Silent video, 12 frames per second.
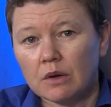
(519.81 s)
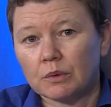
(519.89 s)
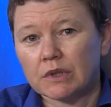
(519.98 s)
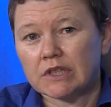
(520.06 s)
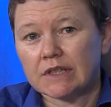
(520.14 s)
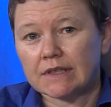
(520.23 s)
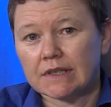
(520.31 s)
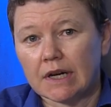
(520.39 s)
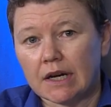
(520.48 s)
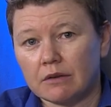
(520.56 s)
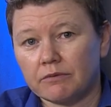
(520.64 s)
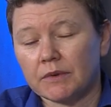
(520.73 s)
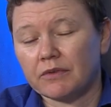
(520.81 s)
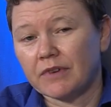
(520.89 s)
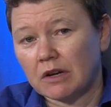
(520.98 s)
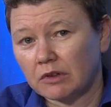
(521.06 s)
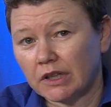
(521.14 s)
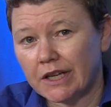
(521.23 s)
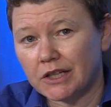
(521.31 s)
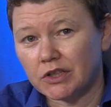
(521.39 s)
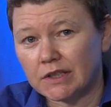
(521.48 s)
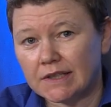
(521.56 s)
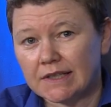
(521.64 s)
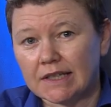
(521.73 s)
which is the federal
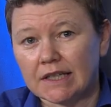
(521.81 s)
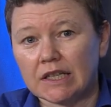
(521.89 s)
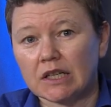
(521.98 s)
agency,